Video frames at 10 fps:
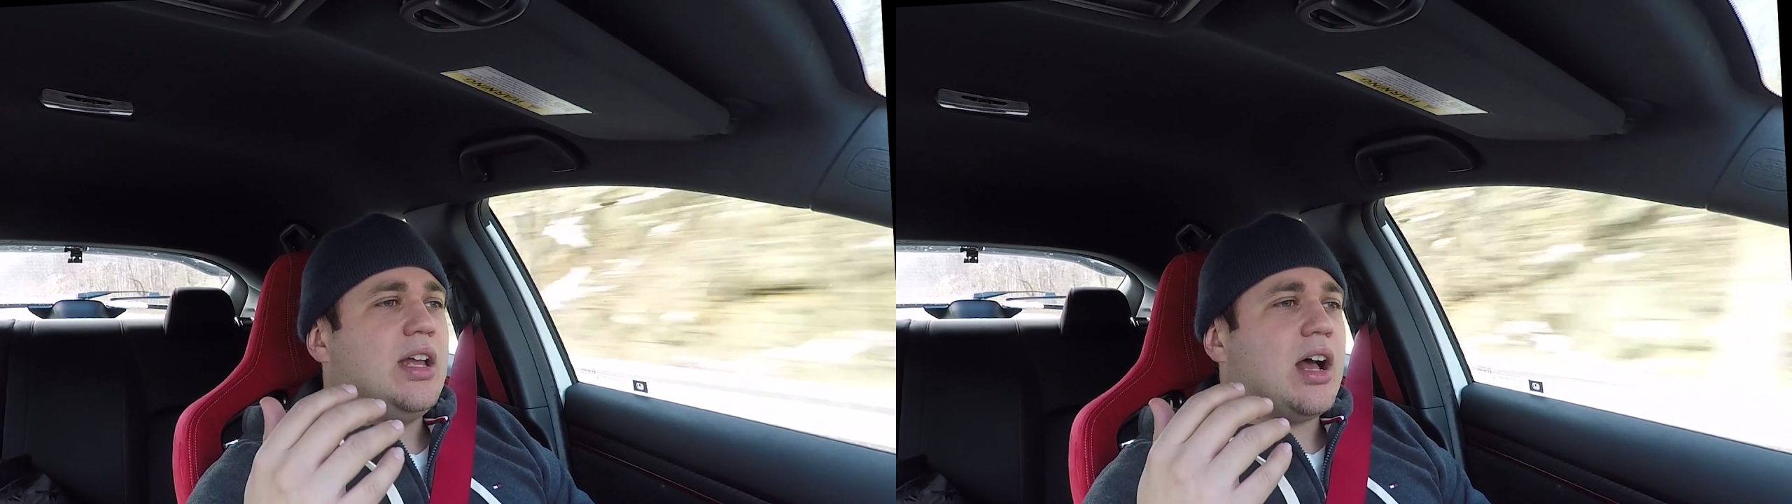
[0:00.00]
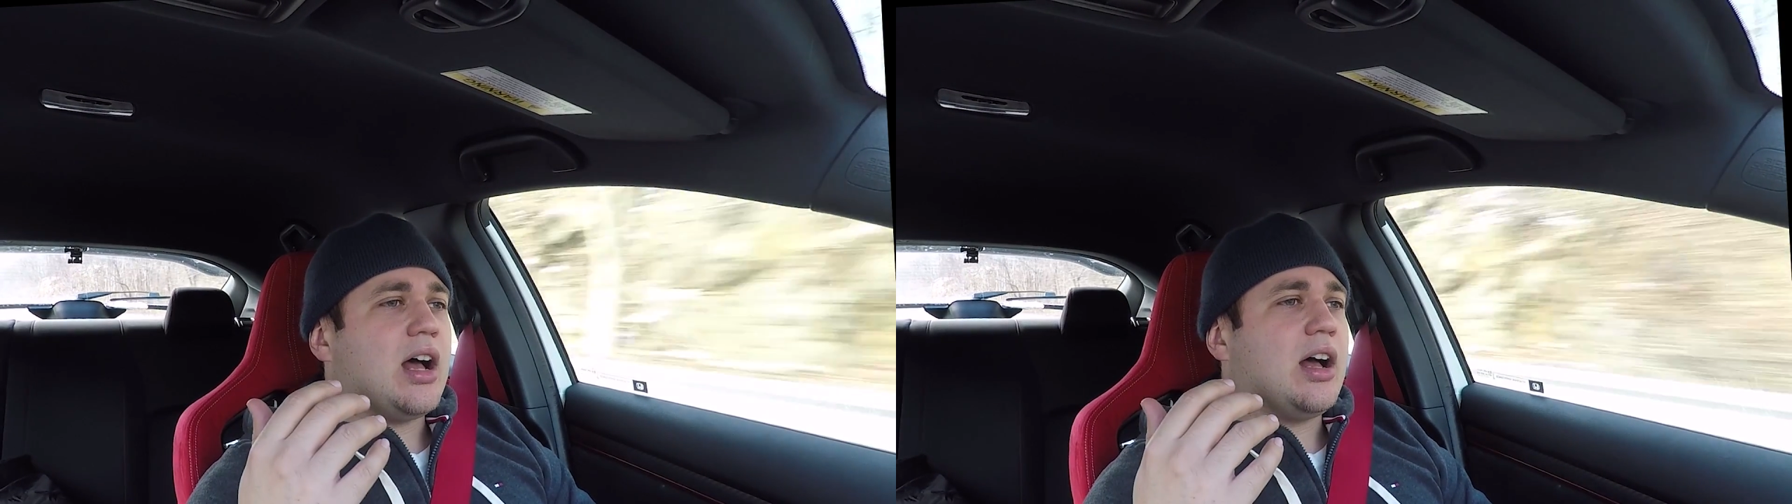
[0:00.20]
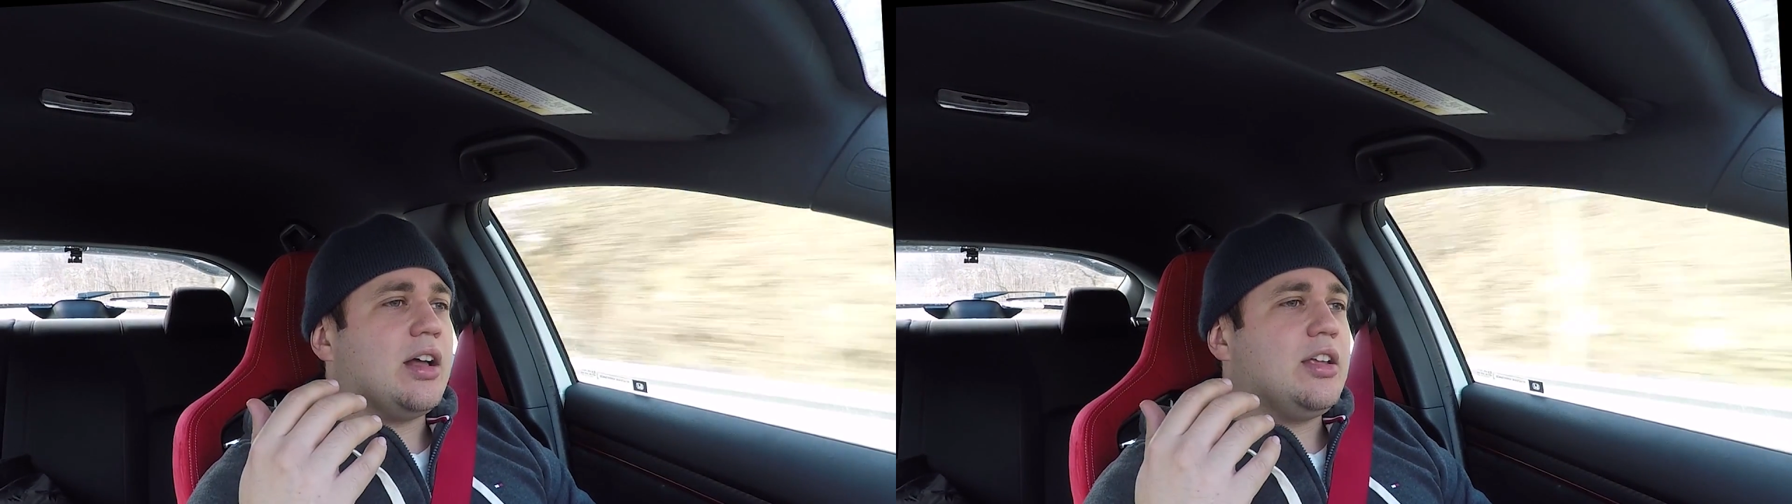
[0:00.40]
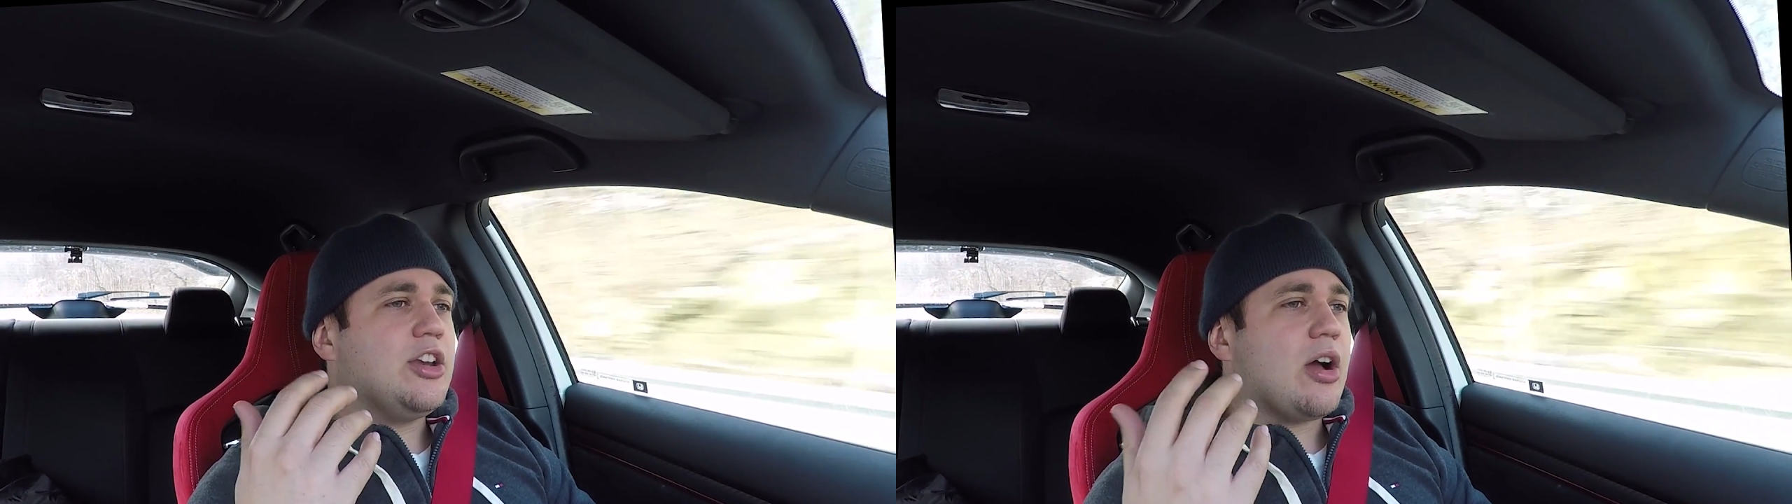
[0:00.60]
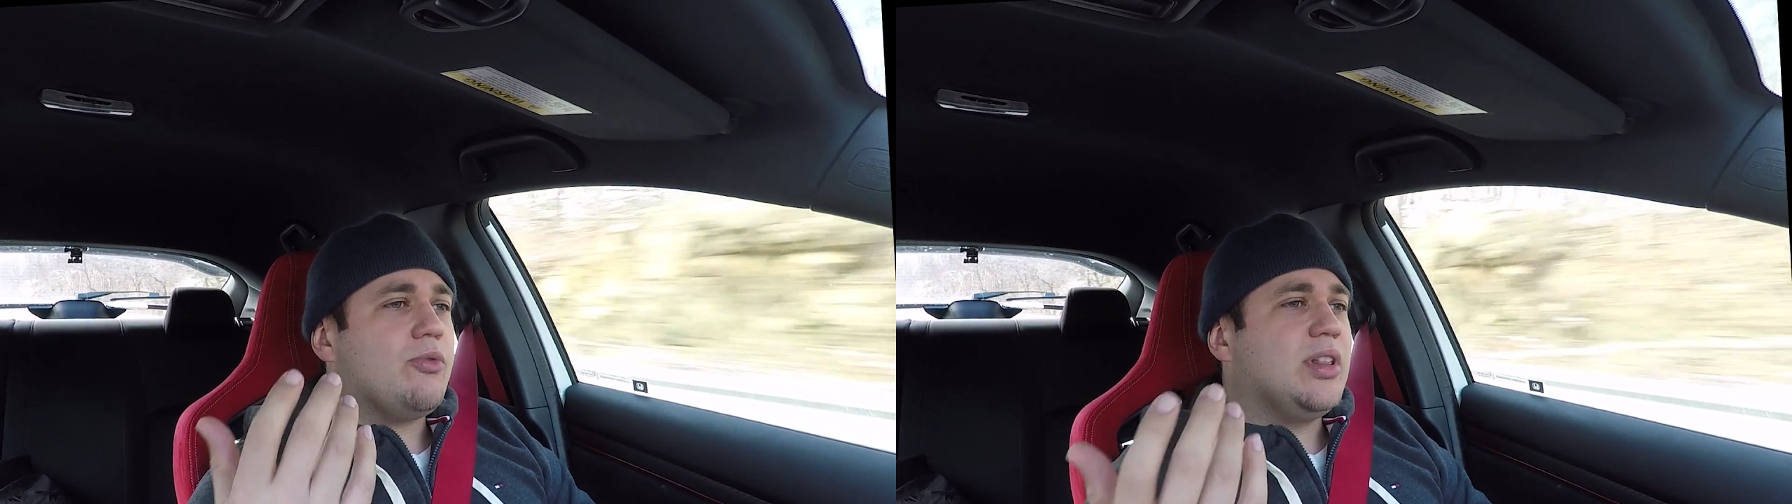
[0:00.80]

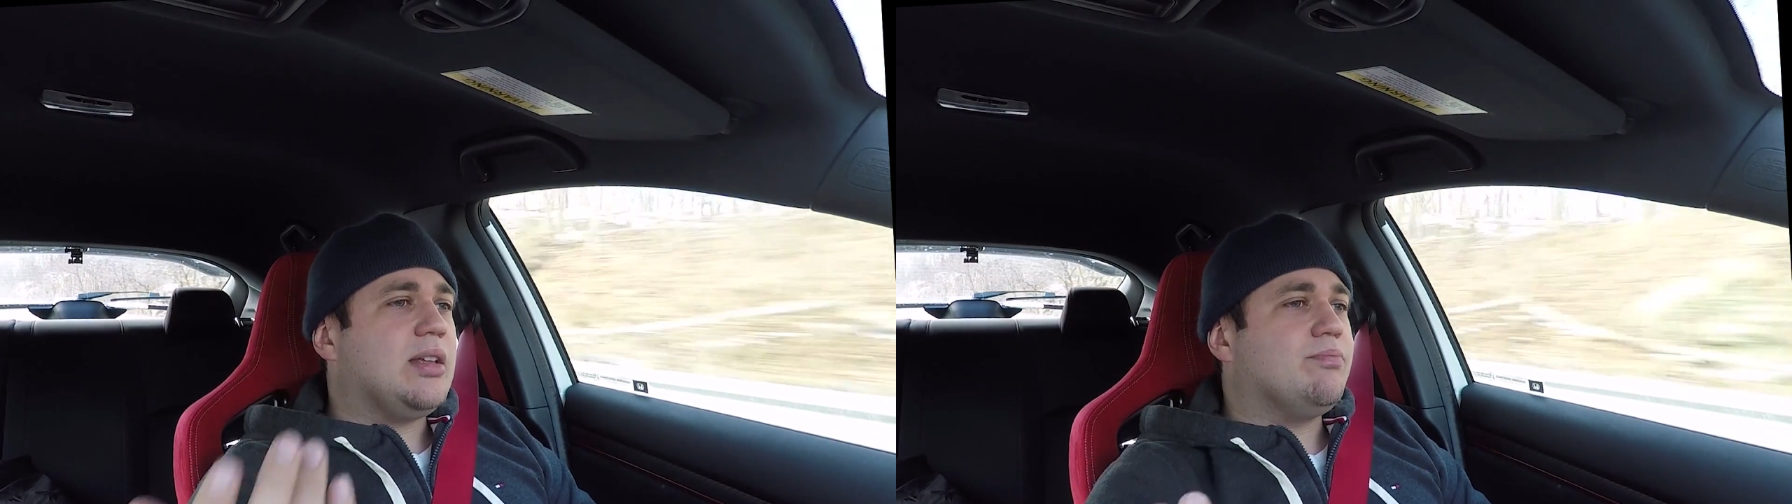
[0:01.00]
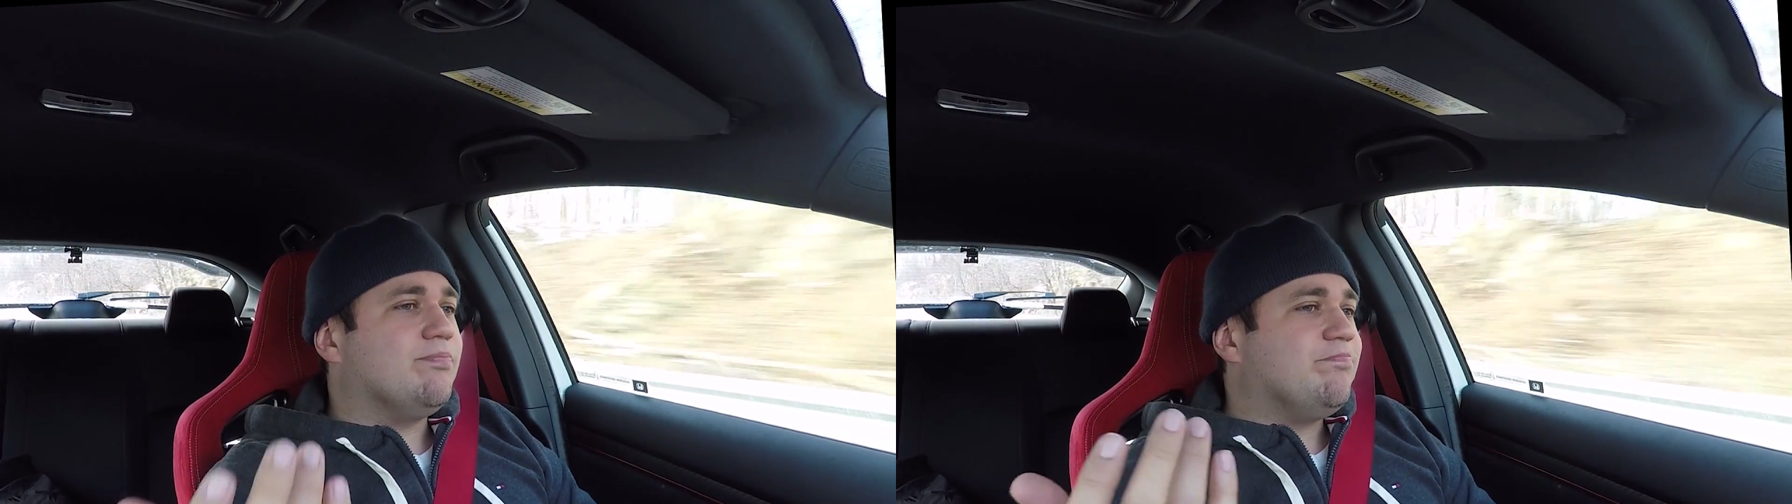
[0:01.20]
I really